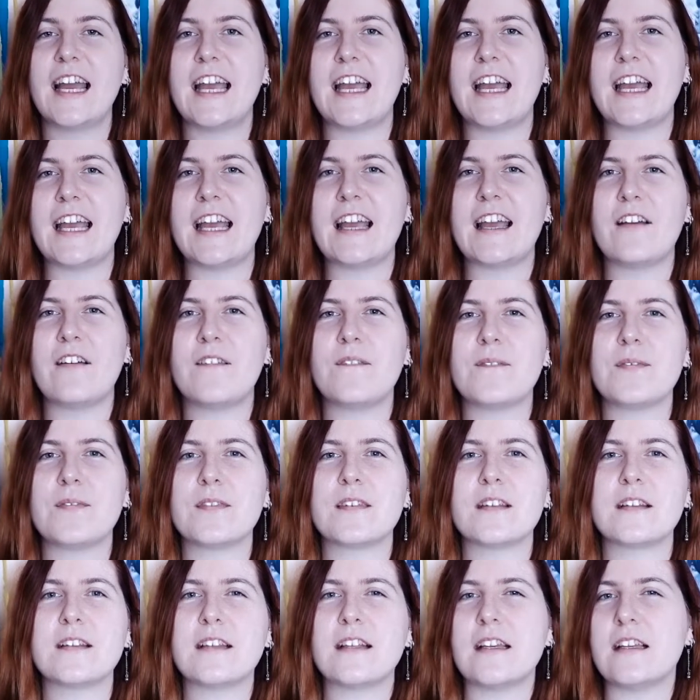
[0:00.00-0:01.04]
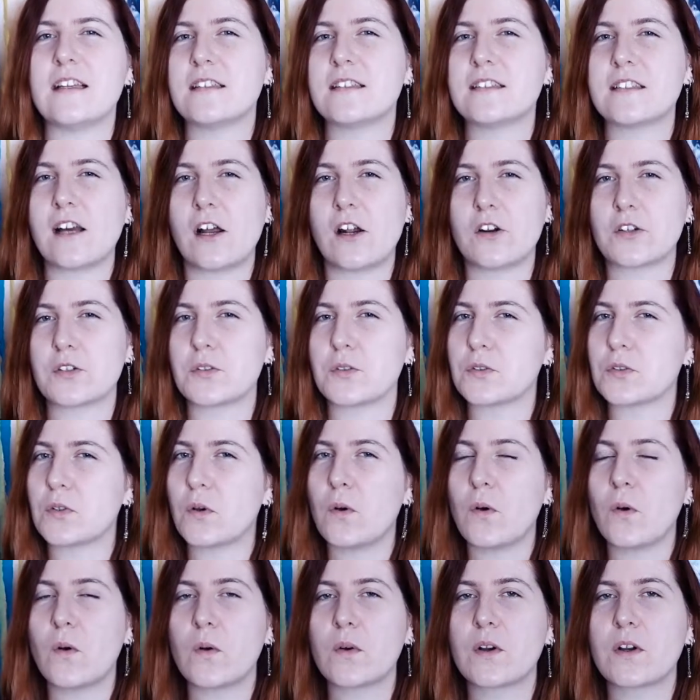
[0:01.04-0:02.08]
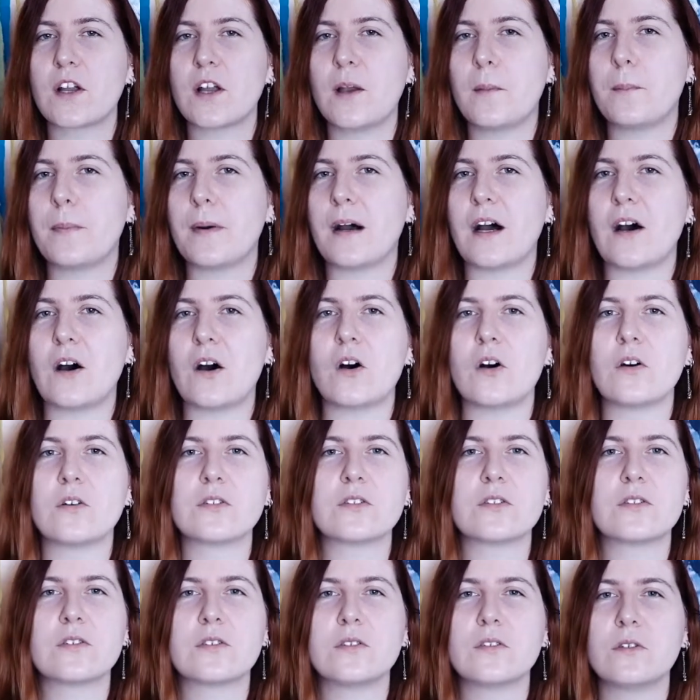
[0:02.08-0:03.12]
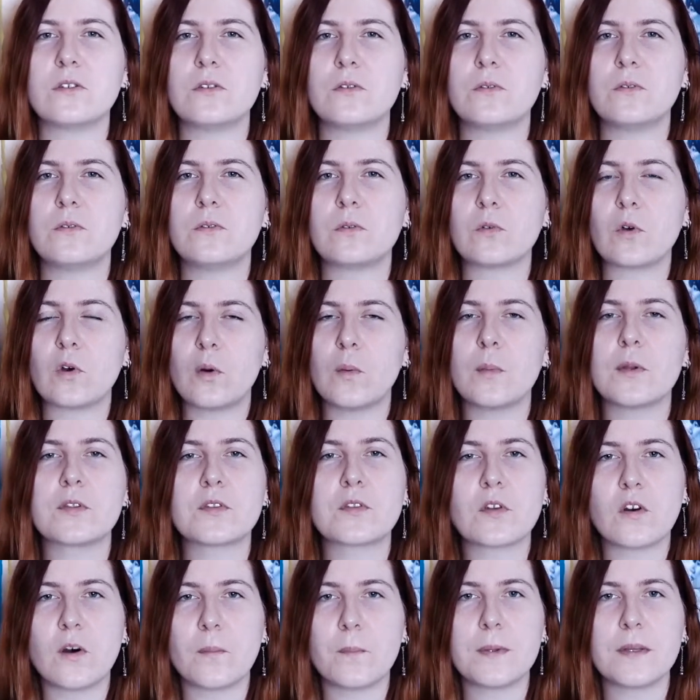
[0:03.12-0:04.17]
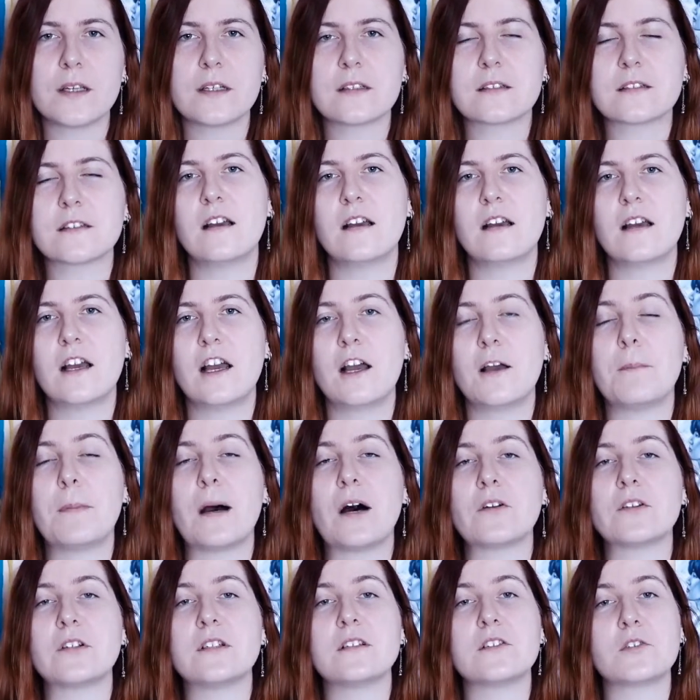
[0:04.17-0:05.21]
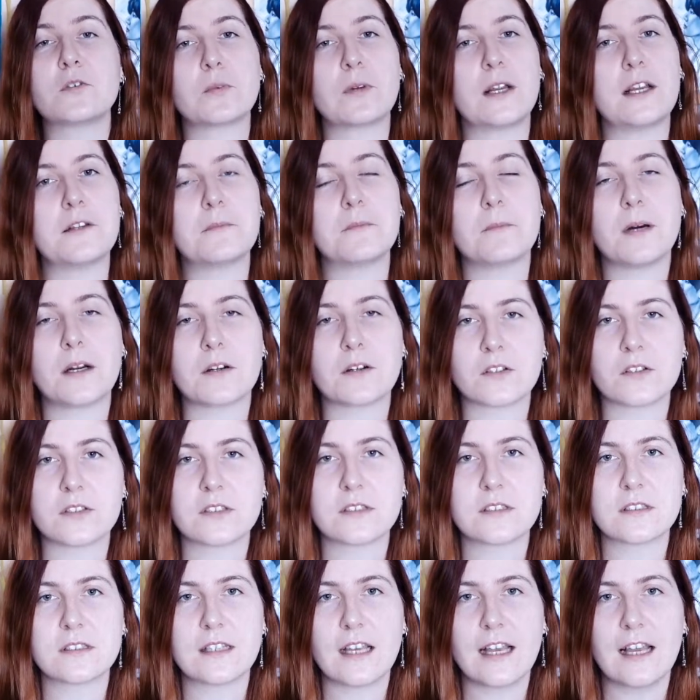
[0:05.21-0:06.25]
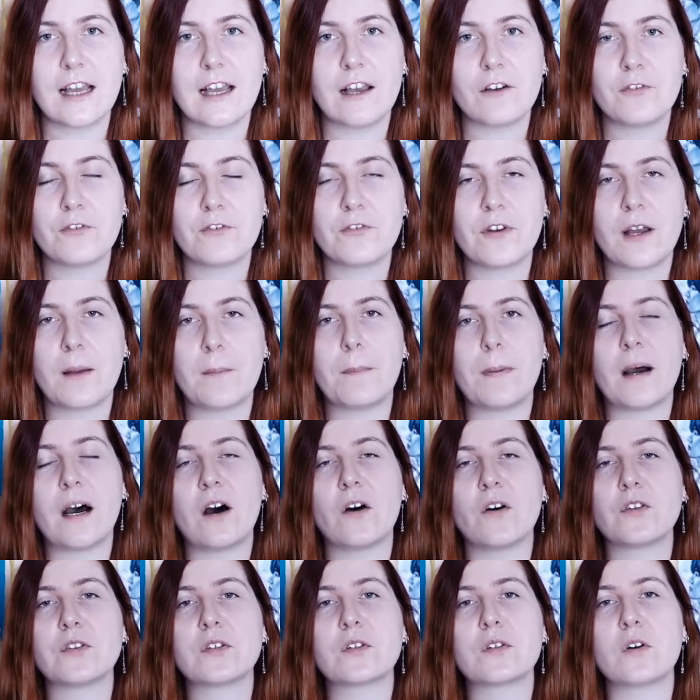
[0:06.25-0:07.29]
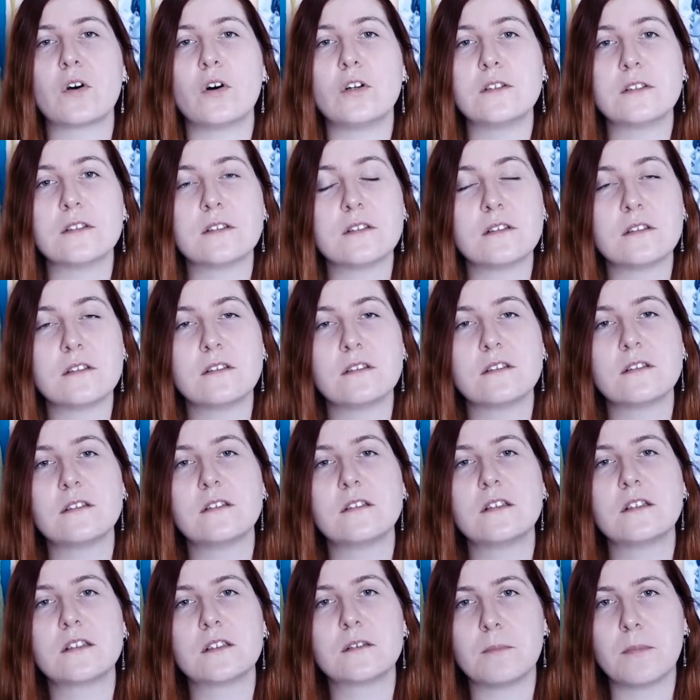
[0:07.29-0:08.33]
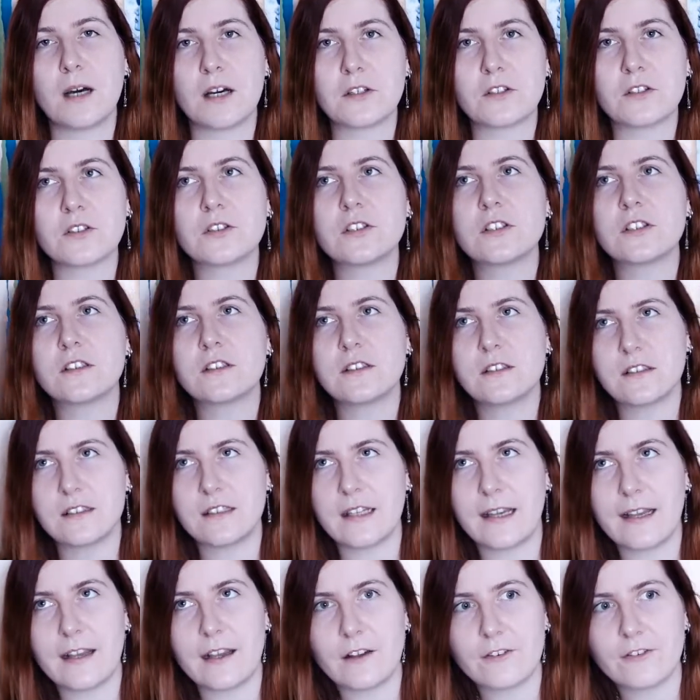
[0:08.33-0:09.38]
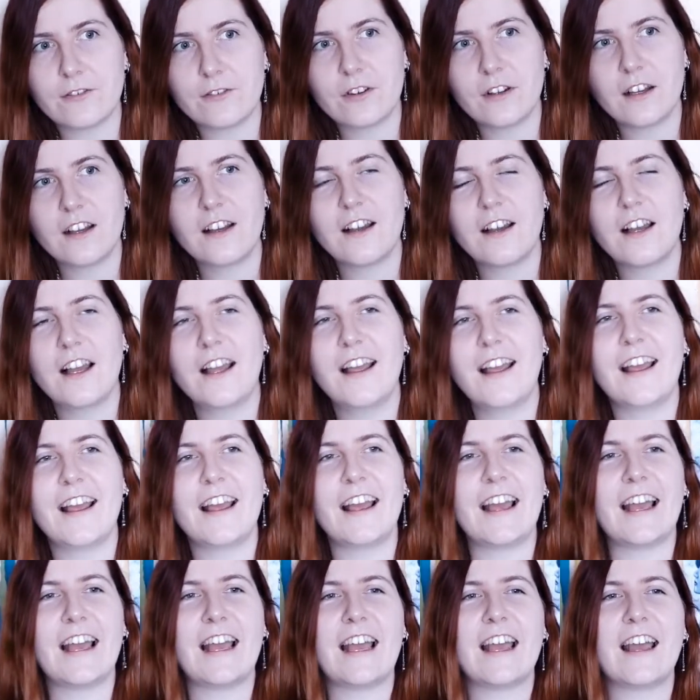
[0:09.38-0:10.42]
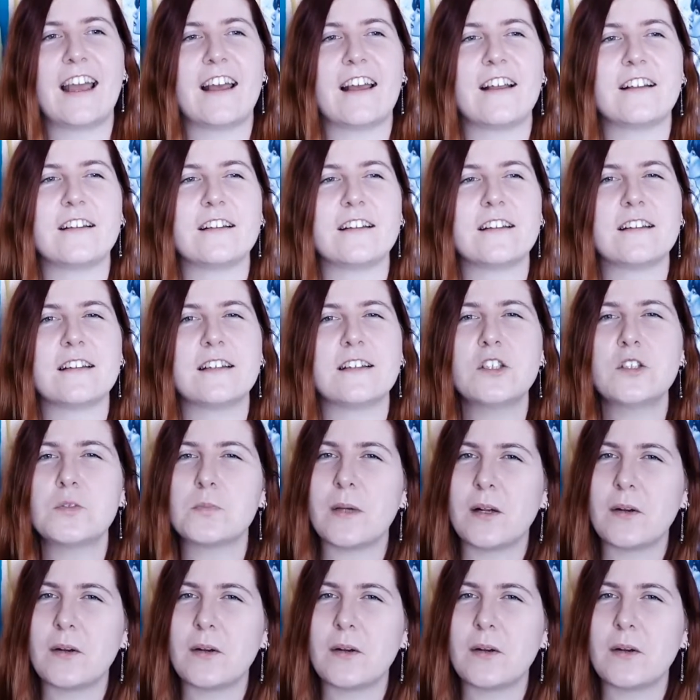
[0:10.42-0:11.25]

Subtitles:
and they start to talk about normal topics, about his grandmother's death, about Gon's mother's death, and it's